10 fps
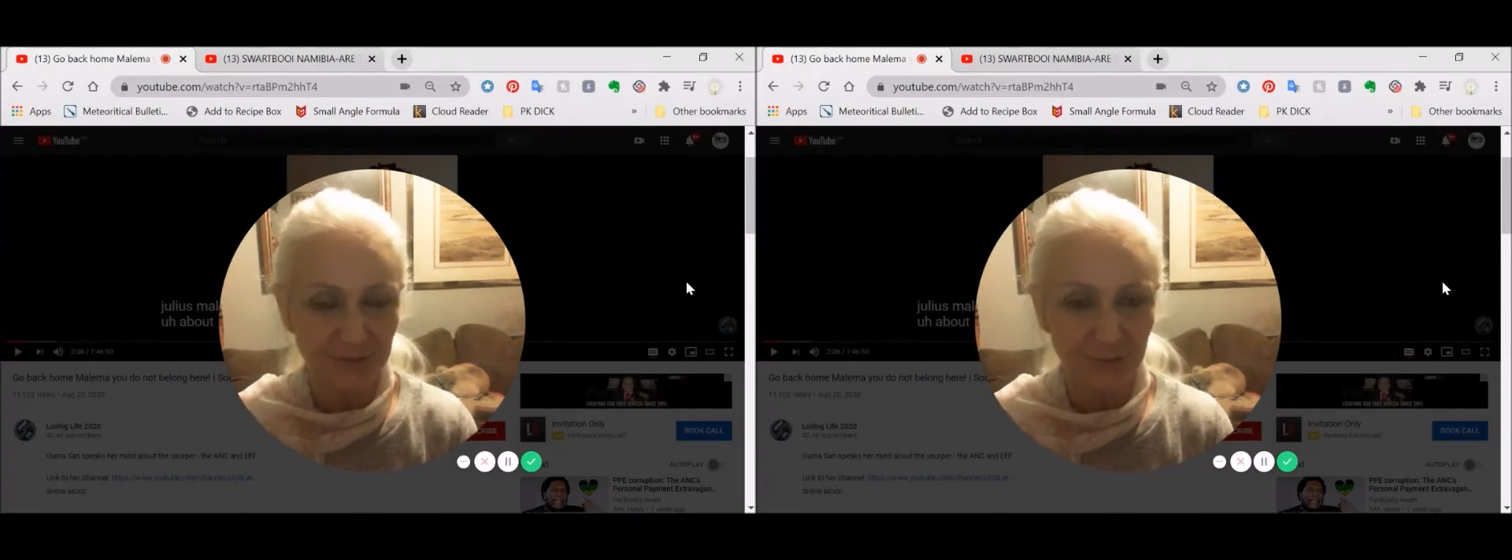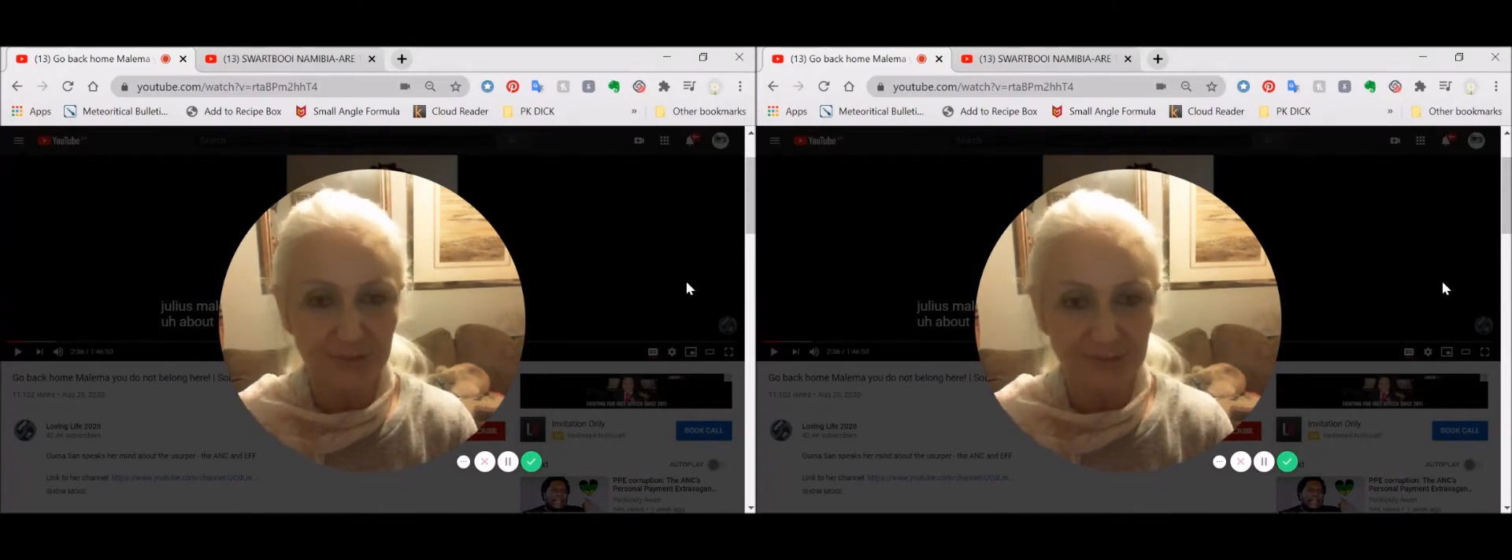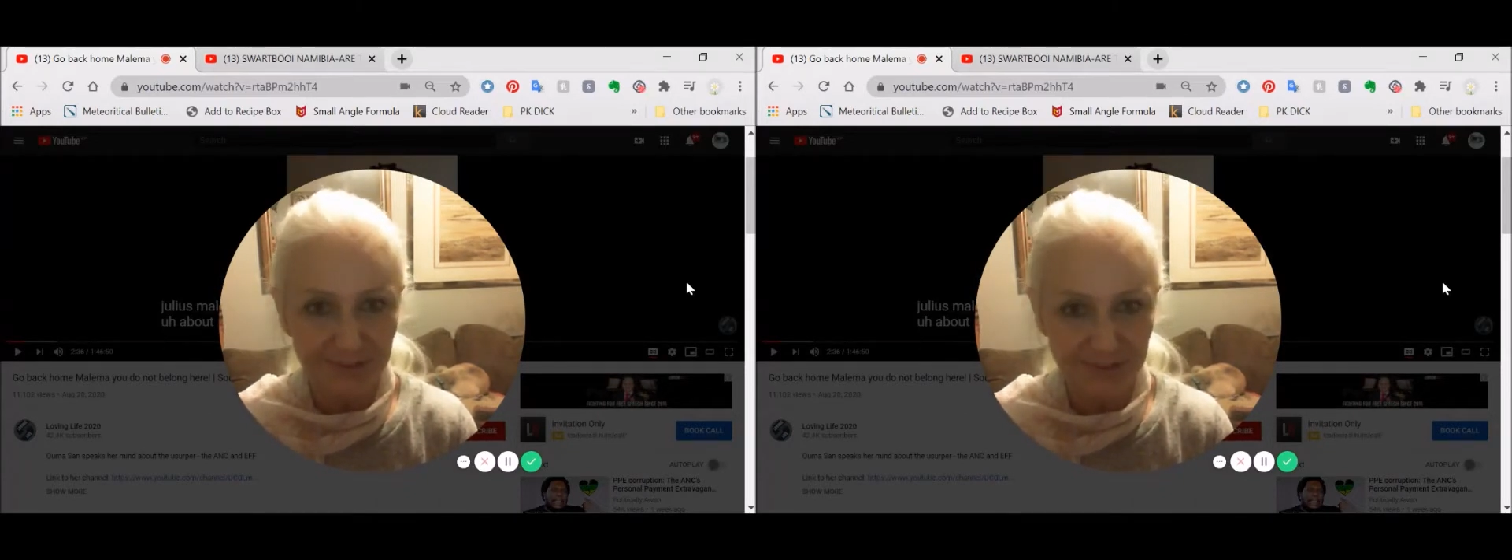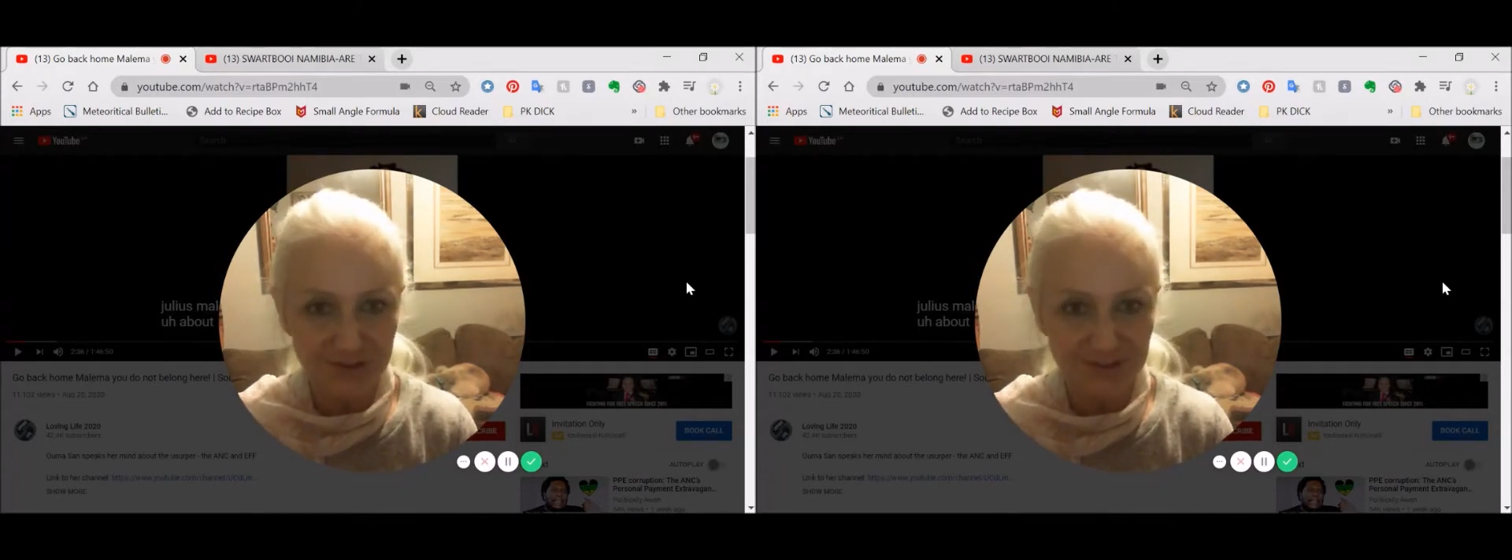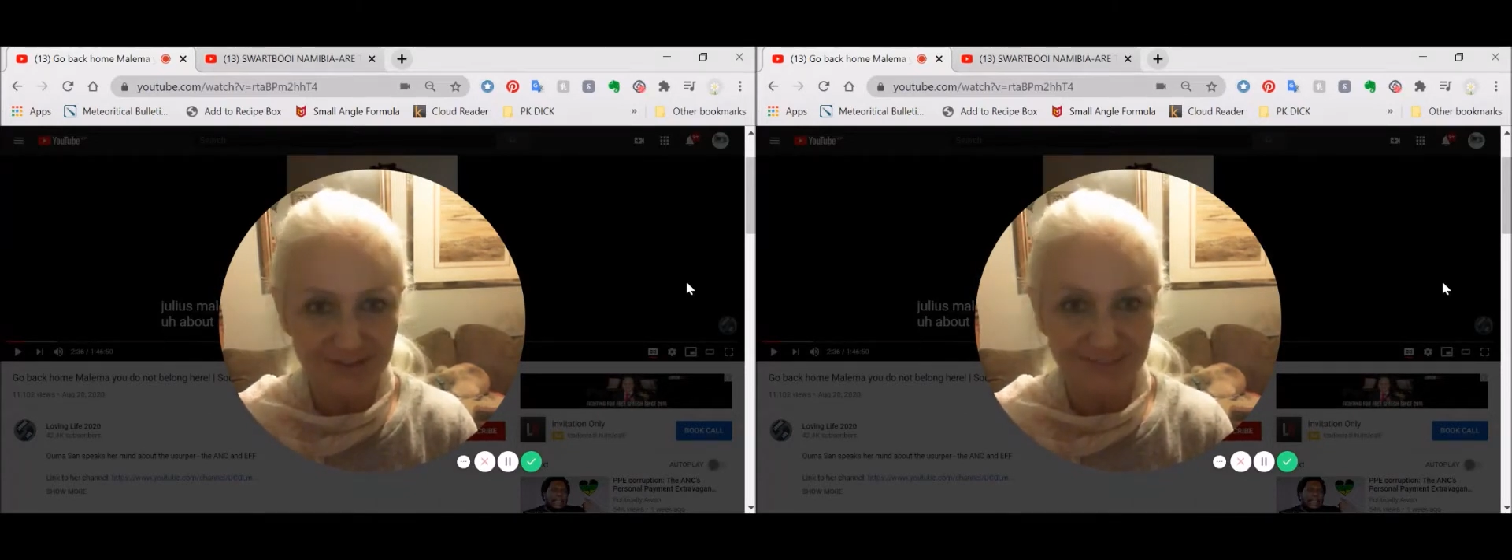a
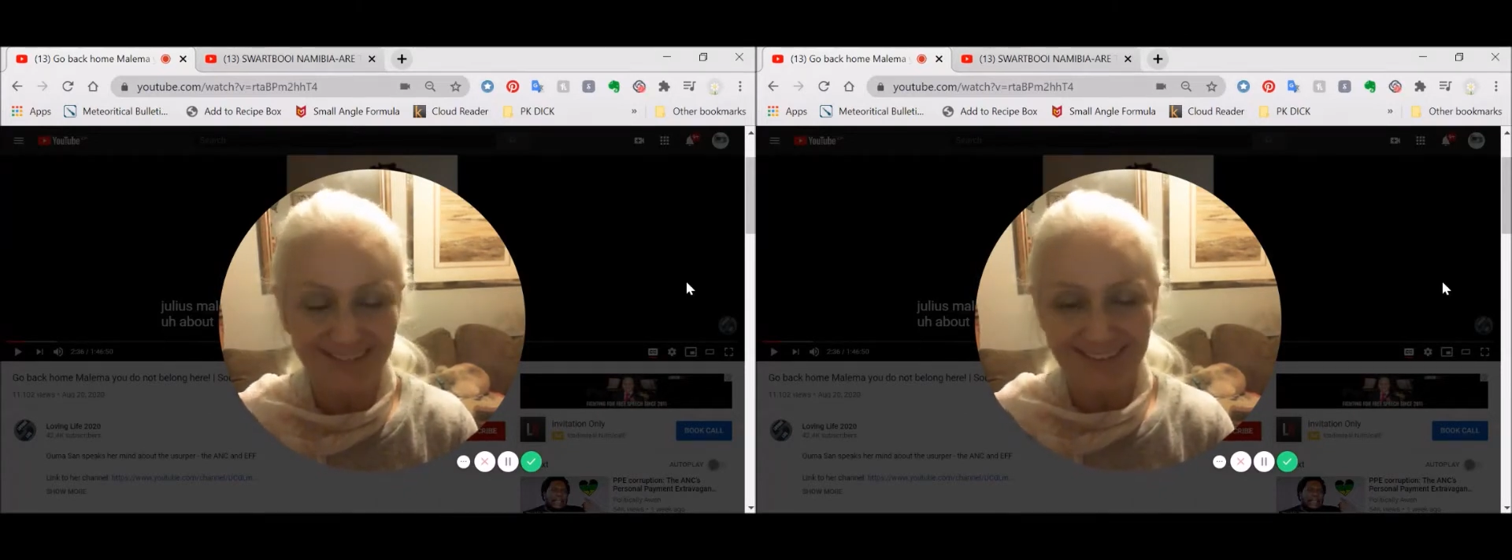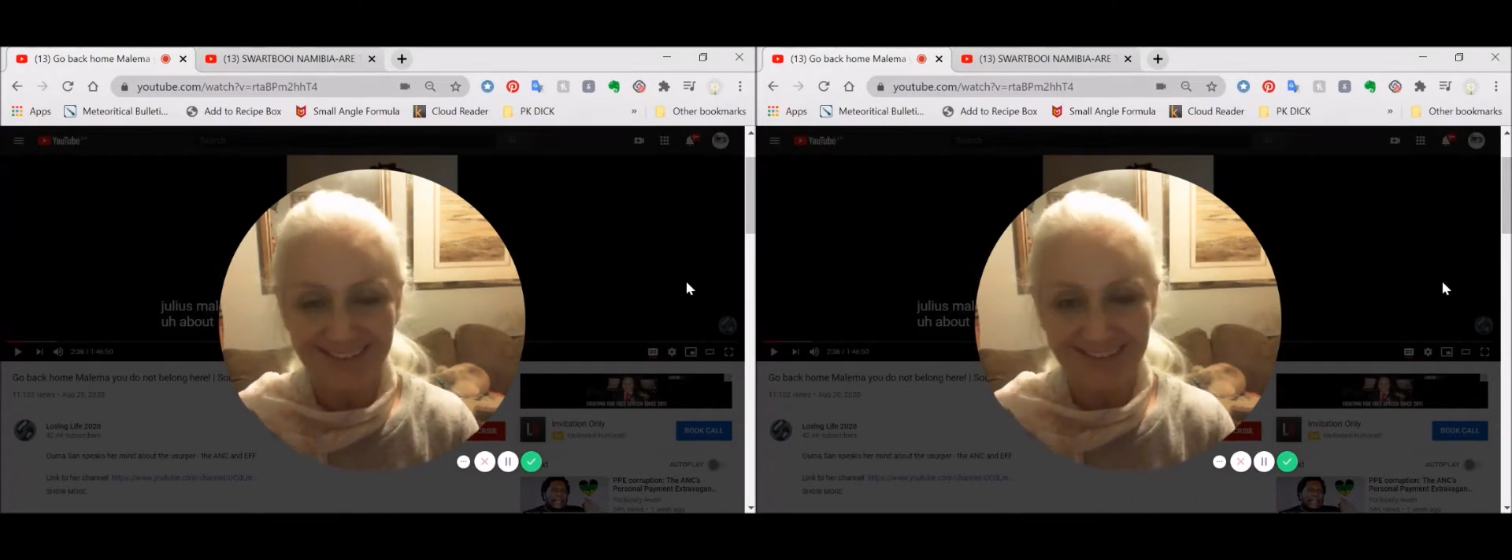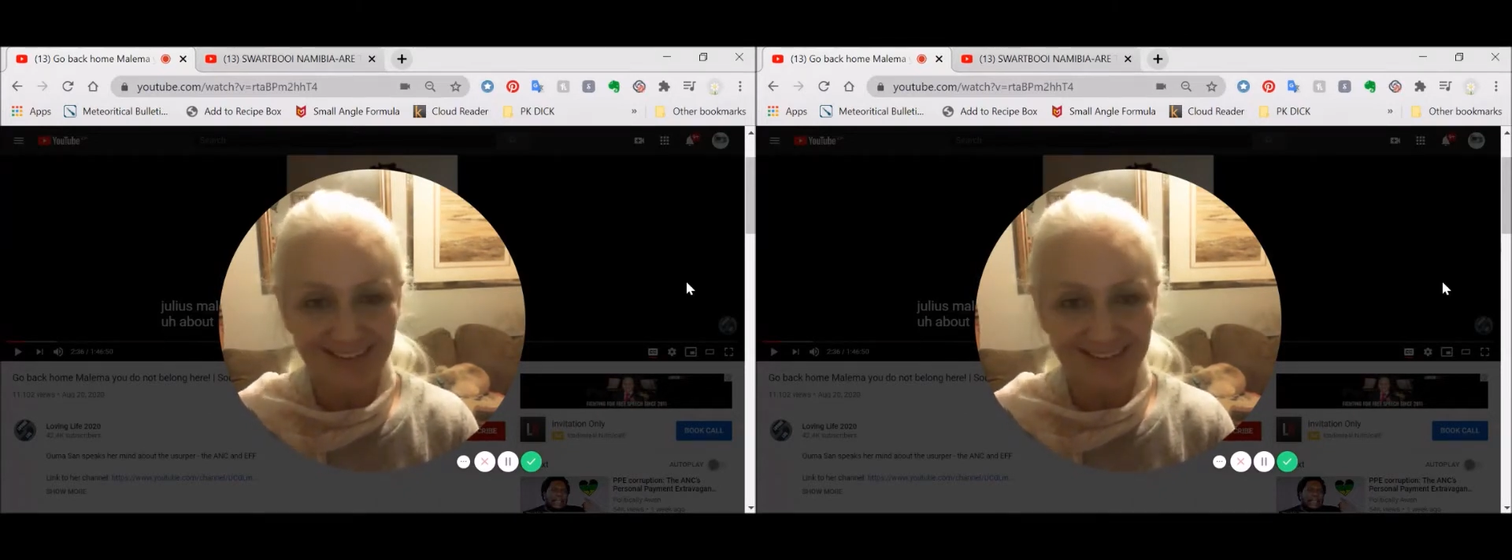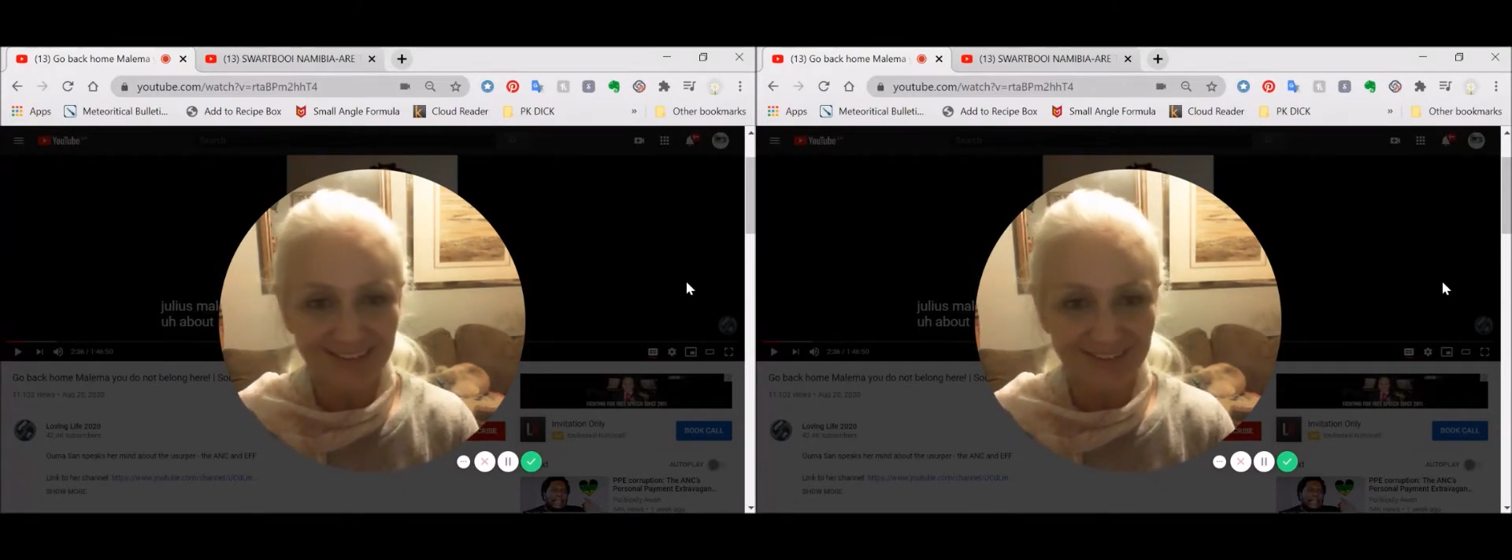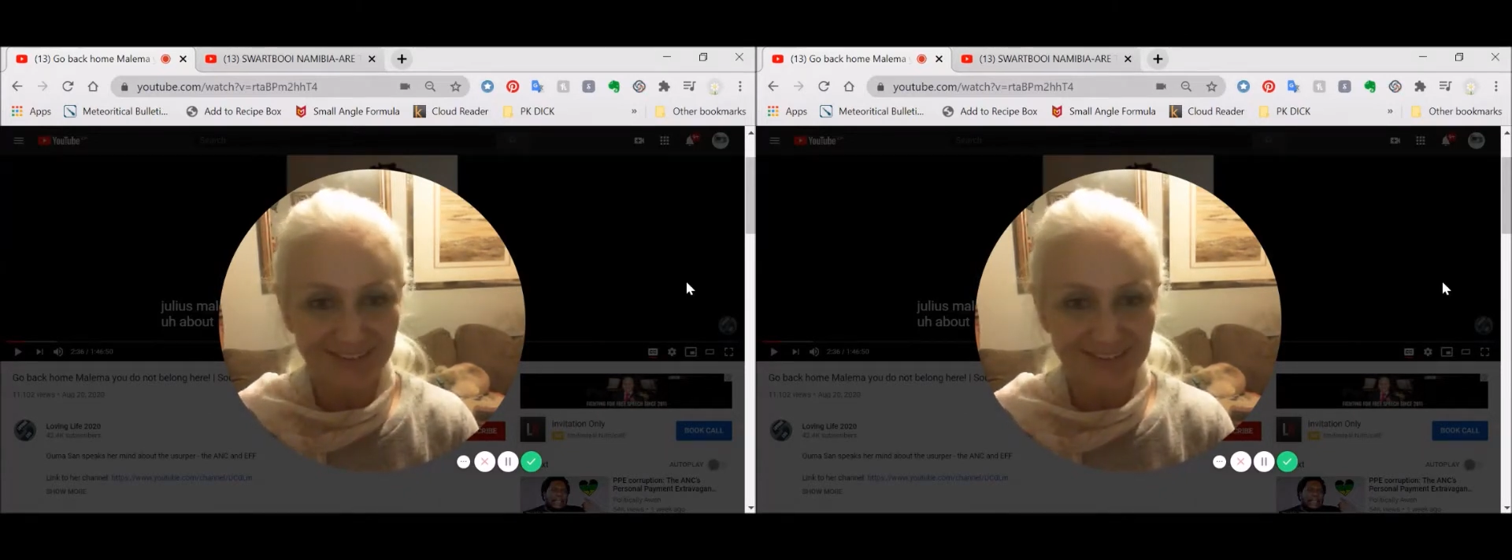revolution
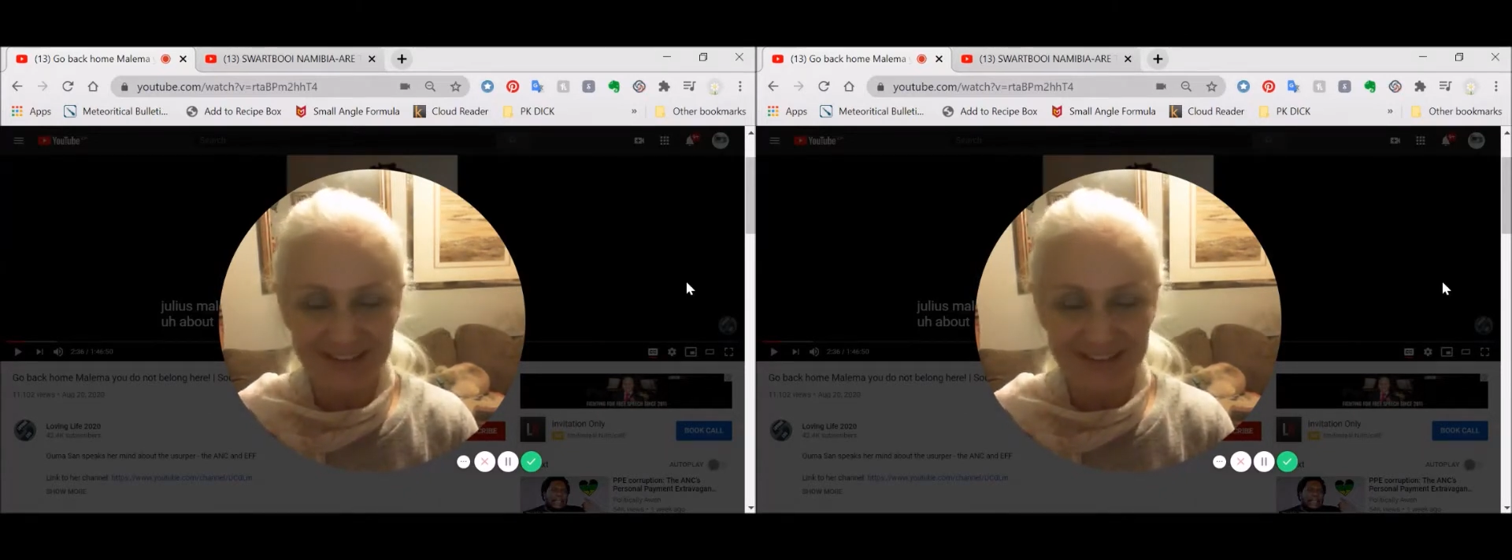and